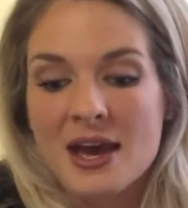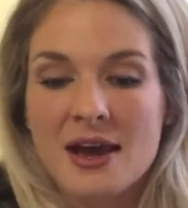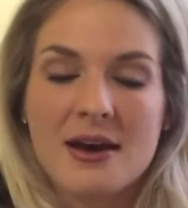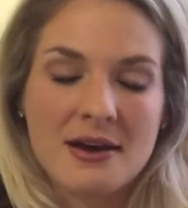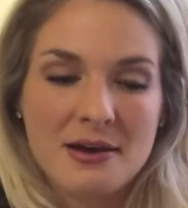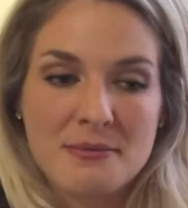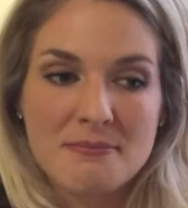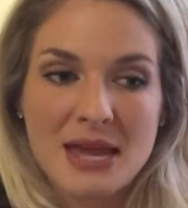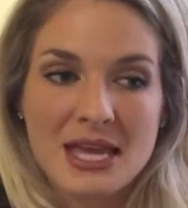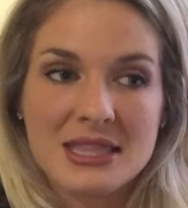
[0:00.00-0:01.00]

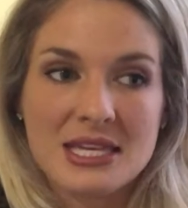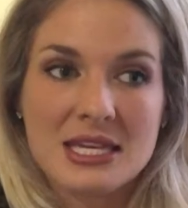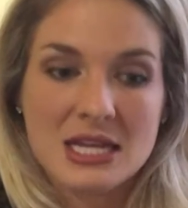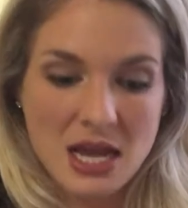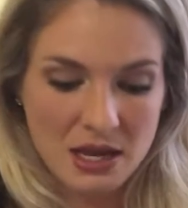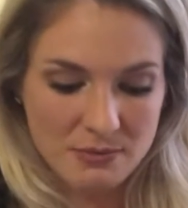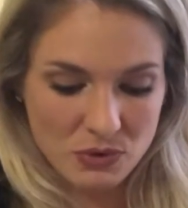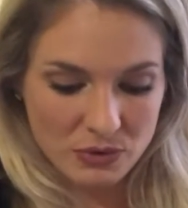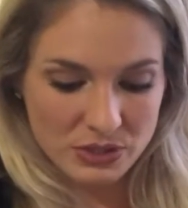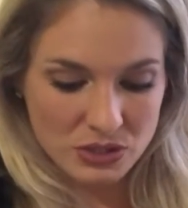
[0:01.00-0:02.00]
And then I'm
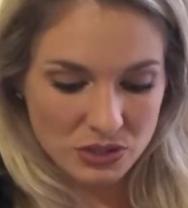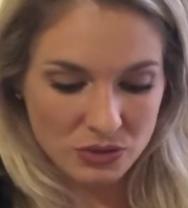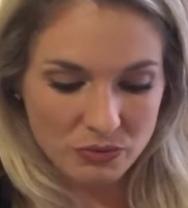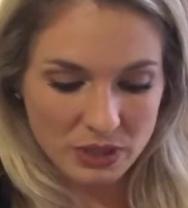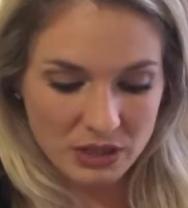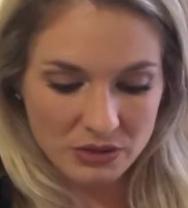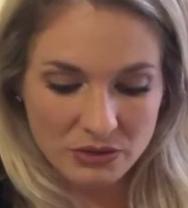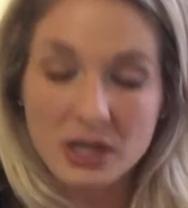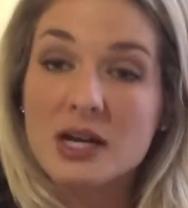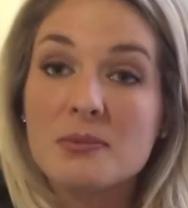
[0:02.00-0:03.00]
going to run
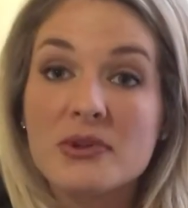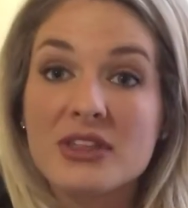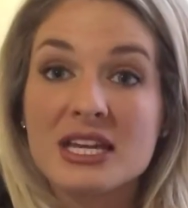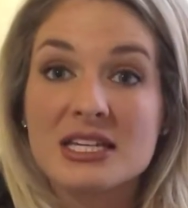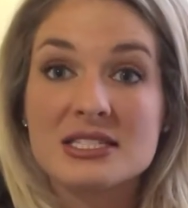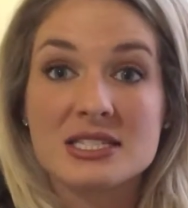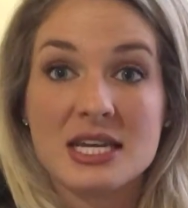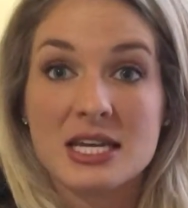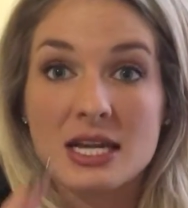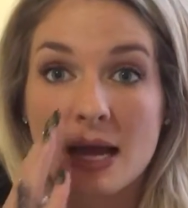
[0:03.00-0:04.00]
through a couple things
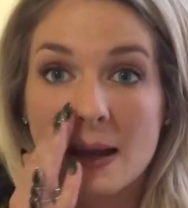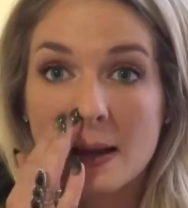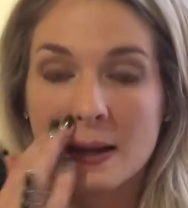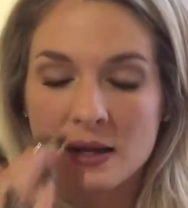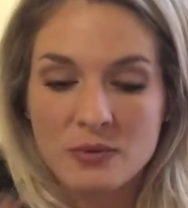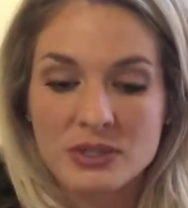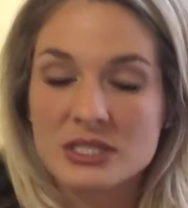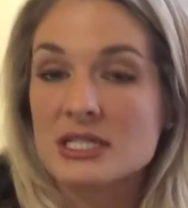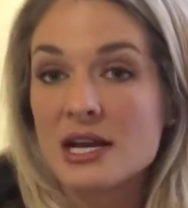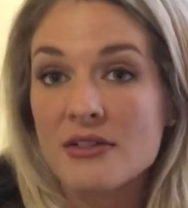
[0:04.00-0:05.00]
that I want
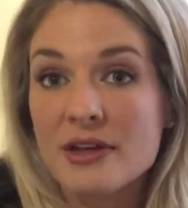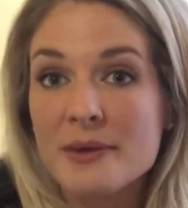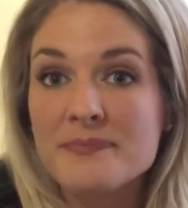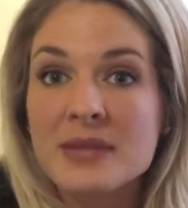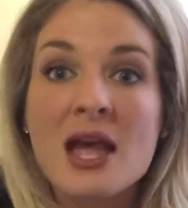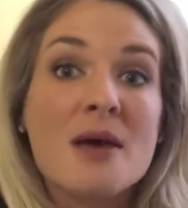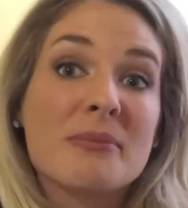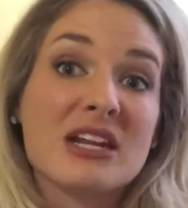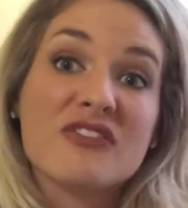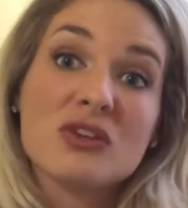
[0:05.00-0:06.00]
to tell them.
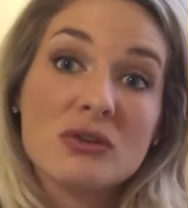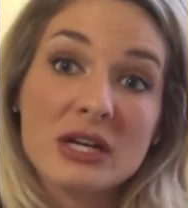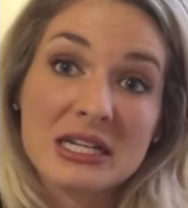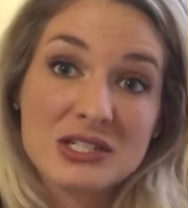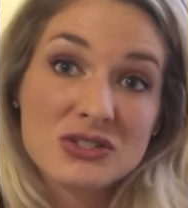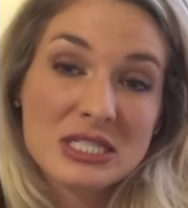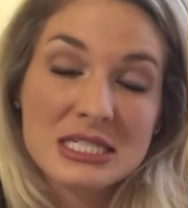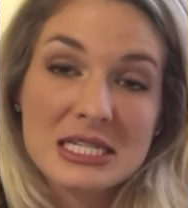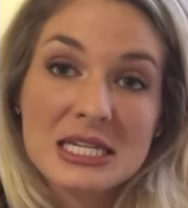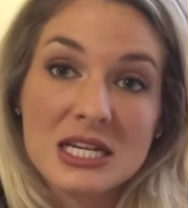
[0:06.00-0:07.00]
But if you are
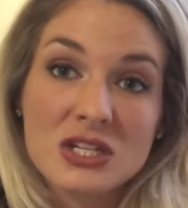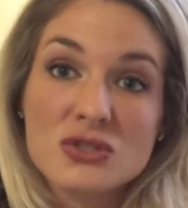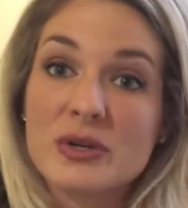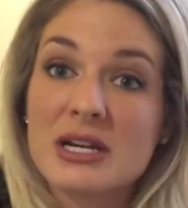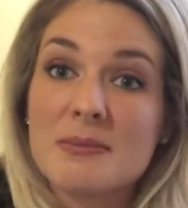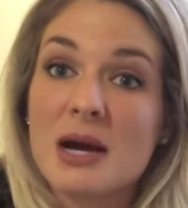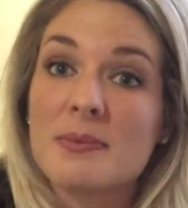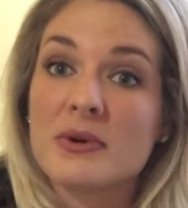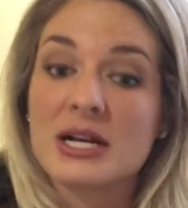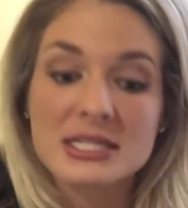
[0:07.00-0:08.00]
interested in joining
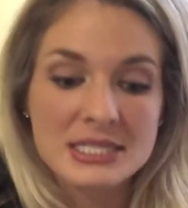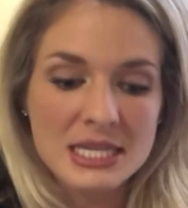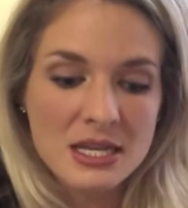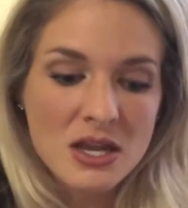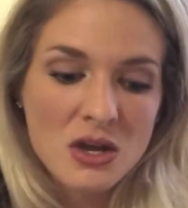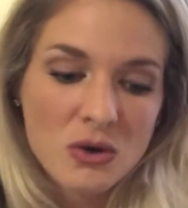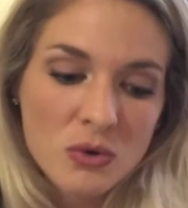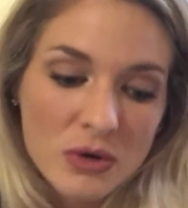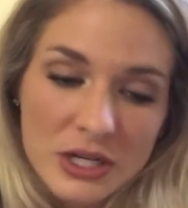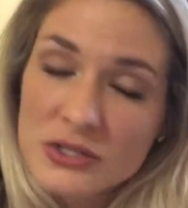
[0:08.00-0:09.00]
Paparazzi
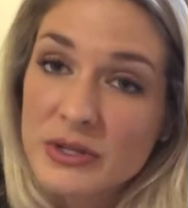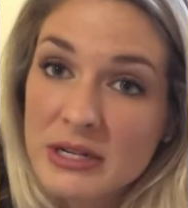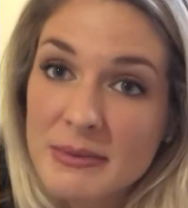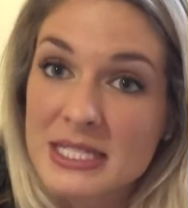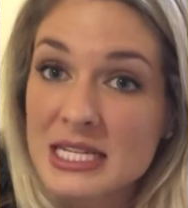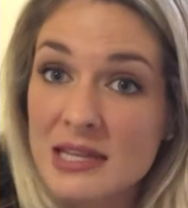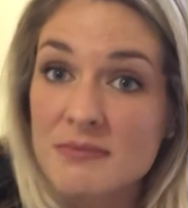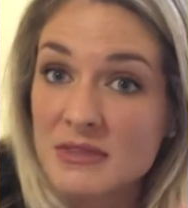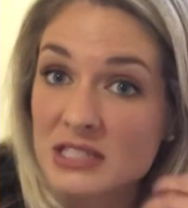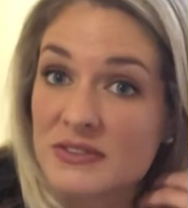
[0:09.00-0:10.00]
or joining my
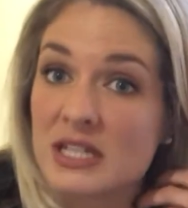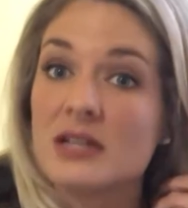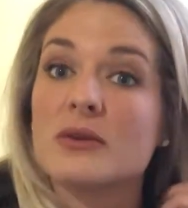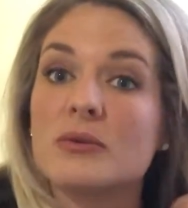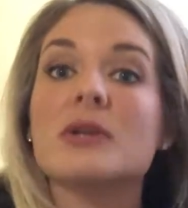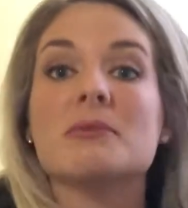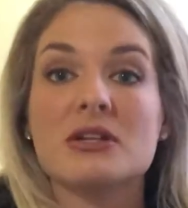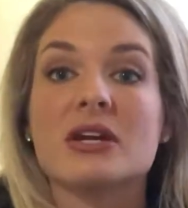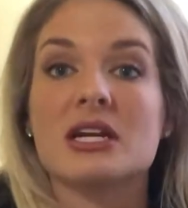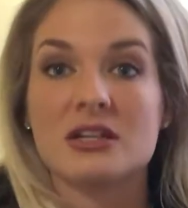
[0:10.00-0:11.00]
team, this video would be
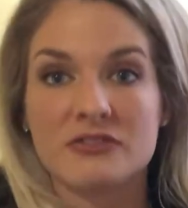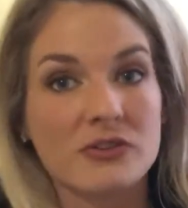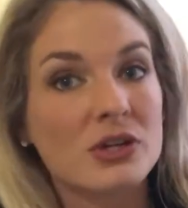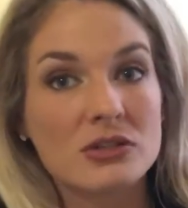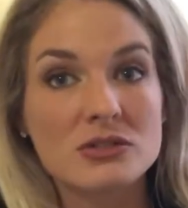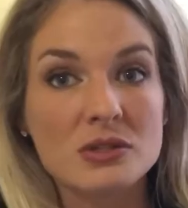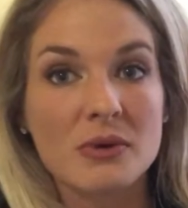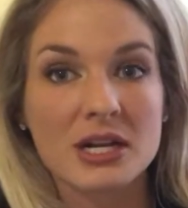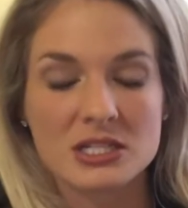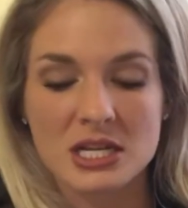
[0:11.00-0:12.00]
great for you to
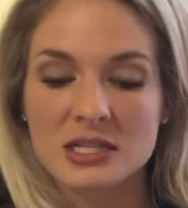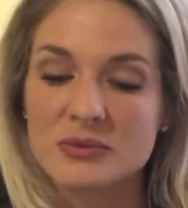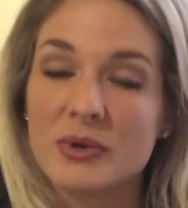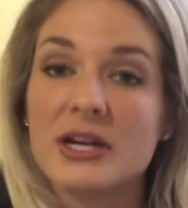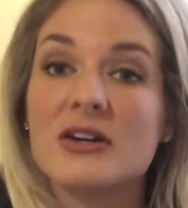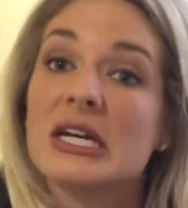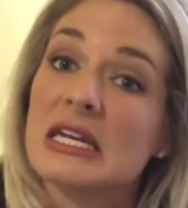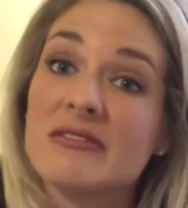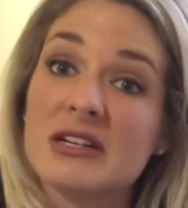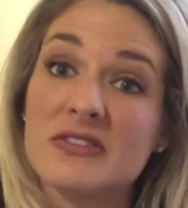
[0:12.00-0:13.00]
watch as well,
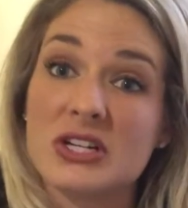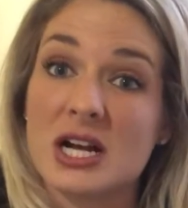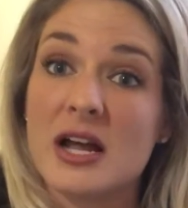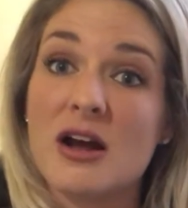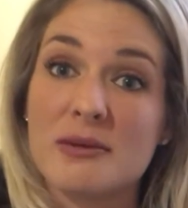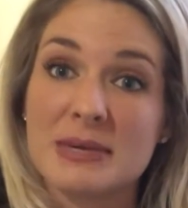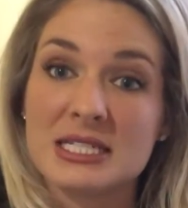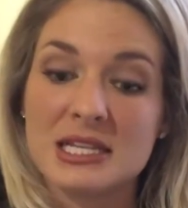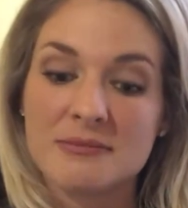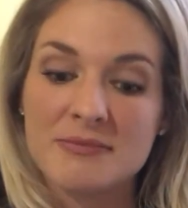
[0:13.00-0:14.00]
even if you're not on my
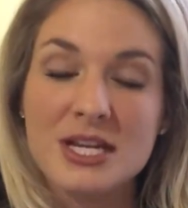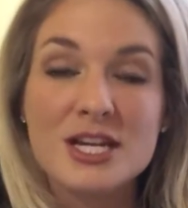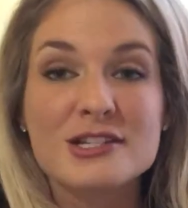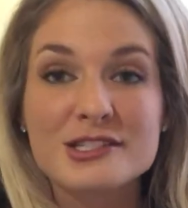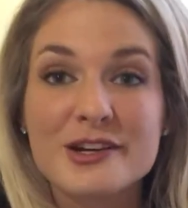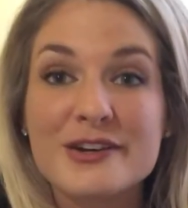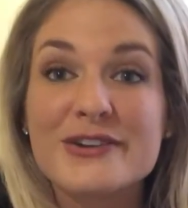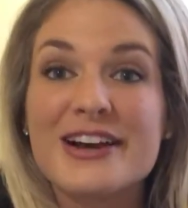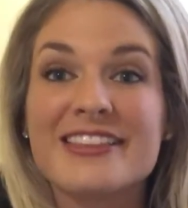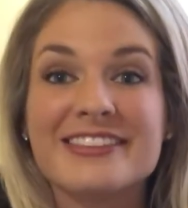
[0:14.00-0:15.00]
team.
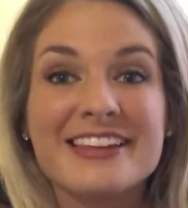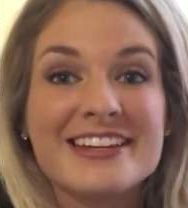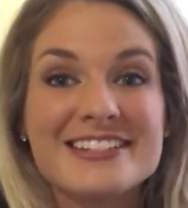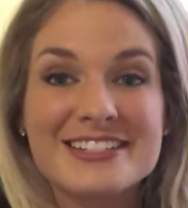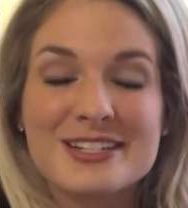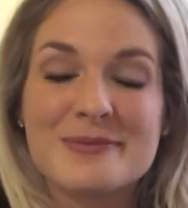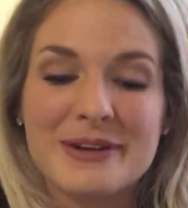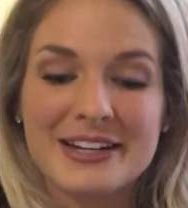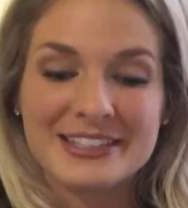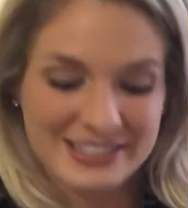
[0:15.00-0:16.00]
So let's just jump
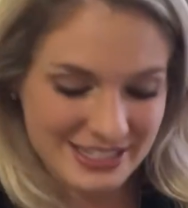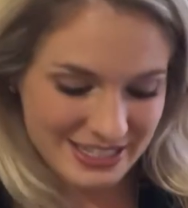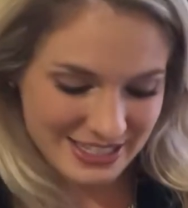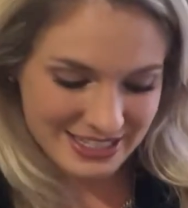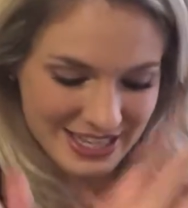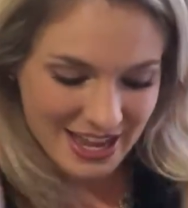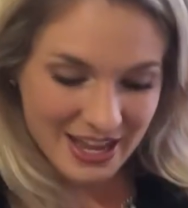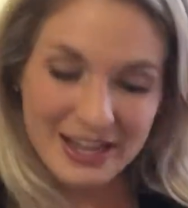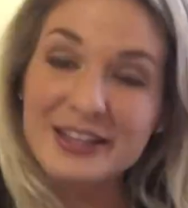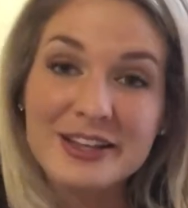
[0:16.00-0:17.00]
right into this.
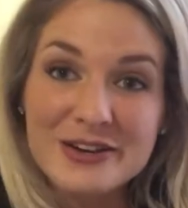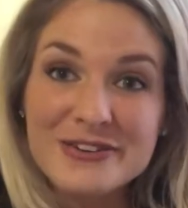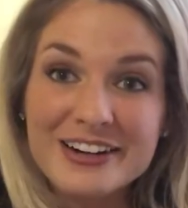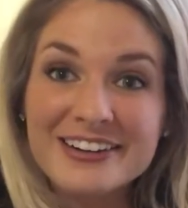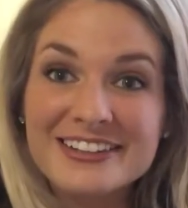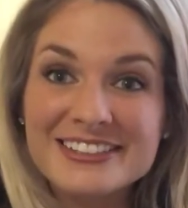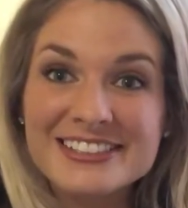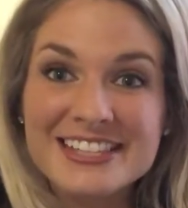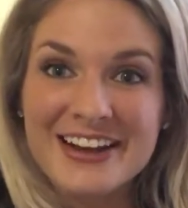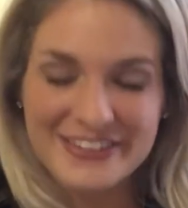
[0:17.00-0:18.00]
Hello,
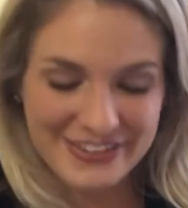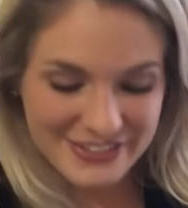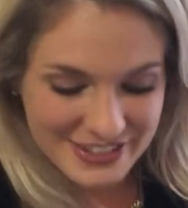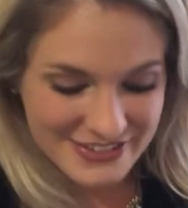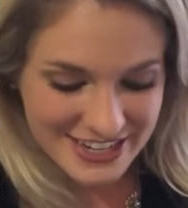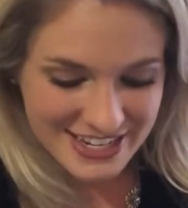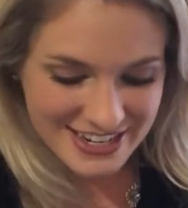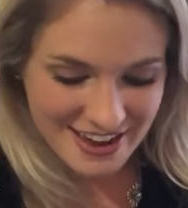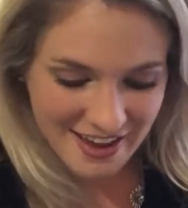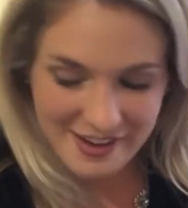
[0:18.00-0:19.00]
girls. How y'all doing?